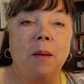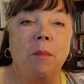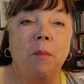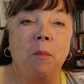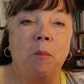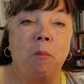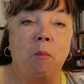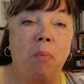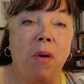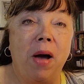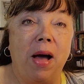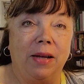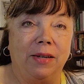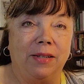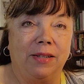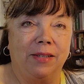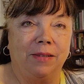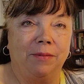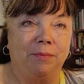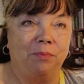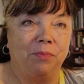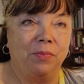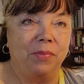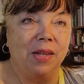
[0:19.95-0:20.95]

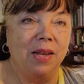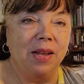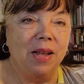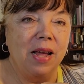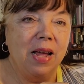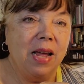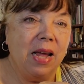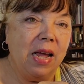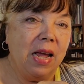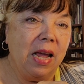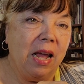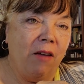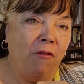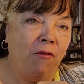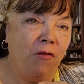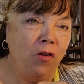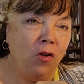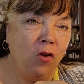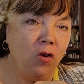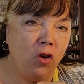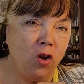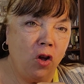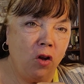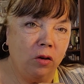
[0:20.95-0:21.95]
But if
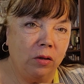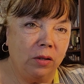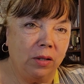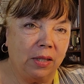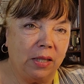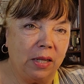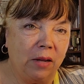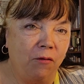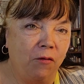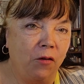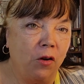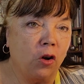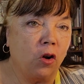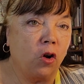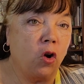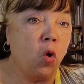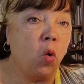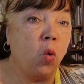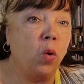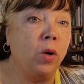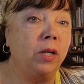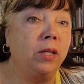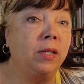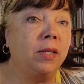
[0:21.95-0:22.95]
you'll notice that if you're
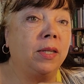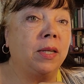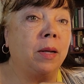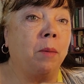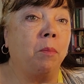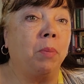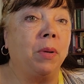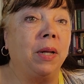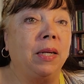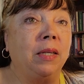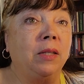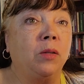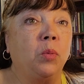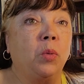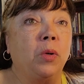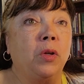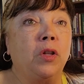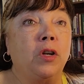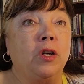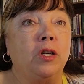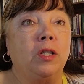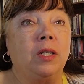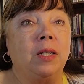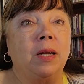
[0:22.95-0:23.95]
going someplace where
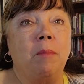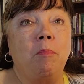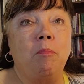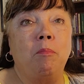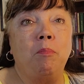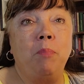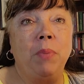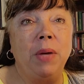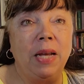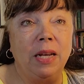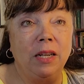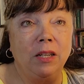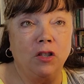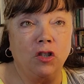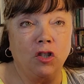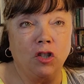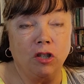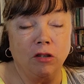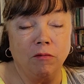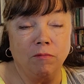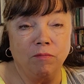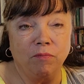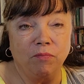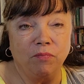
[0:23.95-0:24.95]
there's a beach